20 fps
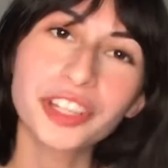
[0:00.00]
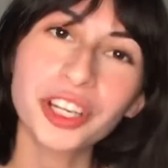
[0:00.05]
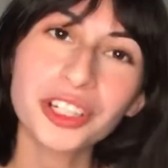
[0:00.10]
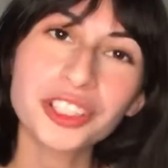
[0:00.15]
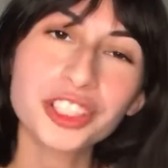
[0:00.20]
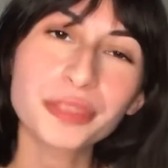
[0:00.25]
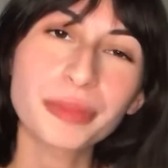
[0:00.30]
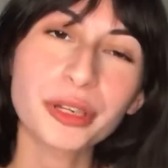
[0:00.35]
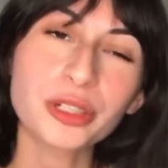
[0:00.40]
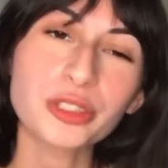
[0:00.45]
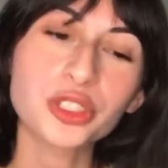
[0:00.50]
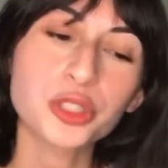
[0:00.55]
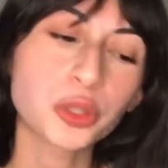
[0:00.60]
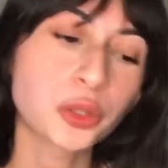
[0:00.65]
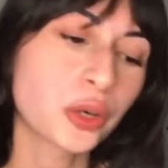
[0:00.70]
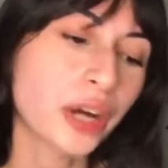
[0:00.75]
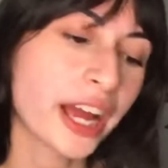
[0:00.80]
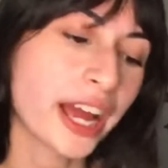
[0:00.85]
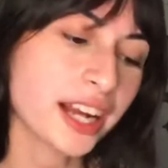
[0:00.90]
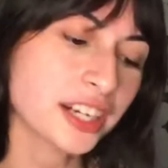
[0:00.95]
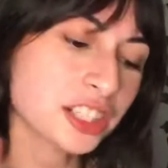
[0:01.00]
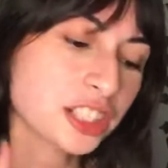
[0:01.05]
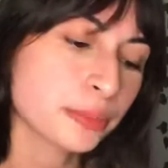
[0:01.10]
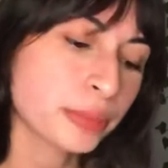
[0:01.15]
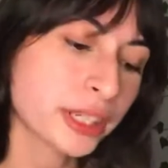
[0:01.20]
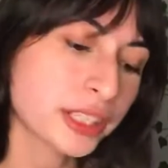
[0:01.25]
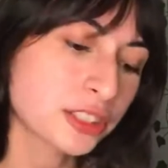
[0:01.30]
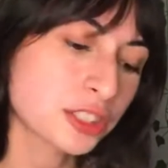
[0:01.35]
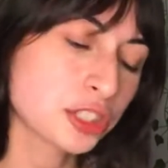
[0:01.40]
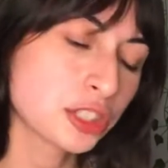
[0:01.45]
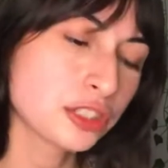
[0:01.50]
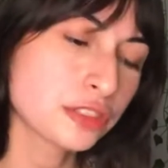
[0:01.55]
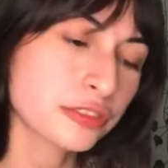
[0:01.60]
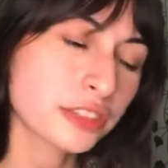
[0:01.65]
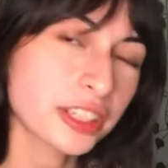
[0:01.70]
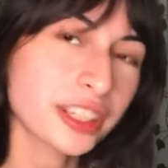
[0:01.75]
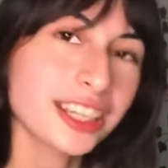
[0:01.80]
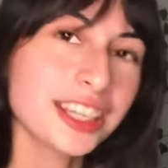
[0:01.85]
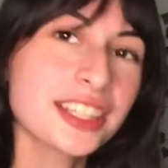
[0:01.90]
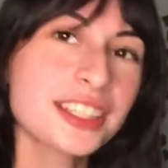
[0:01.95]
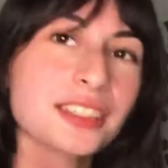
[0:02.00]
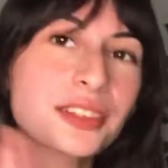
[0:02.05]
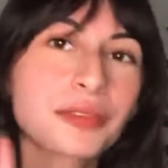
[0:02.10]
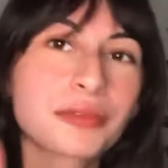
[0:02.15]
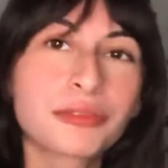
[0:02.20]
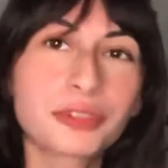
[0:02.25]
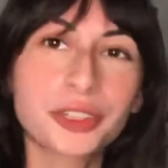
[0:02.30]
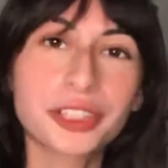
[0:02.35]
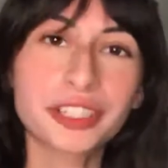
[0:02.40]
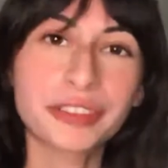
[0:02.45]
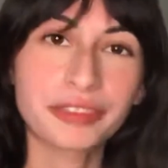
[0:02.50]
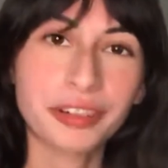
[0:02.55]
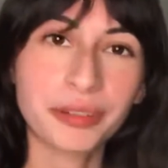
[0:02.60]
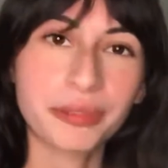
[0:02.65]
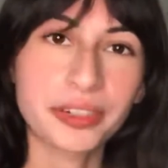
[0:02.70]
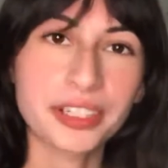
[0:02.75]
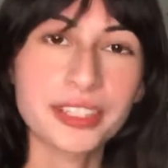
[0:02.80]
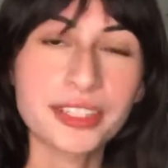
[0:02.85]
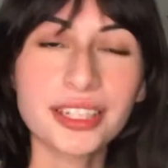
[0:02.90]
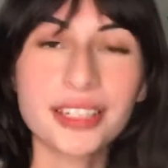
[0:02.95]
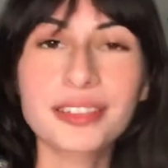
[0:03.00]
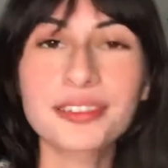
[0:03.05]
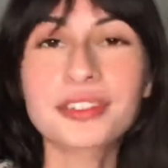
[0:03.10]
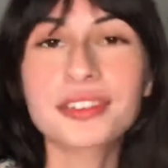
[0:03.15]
on to middle school, I actually picked 2 for these for different reasons.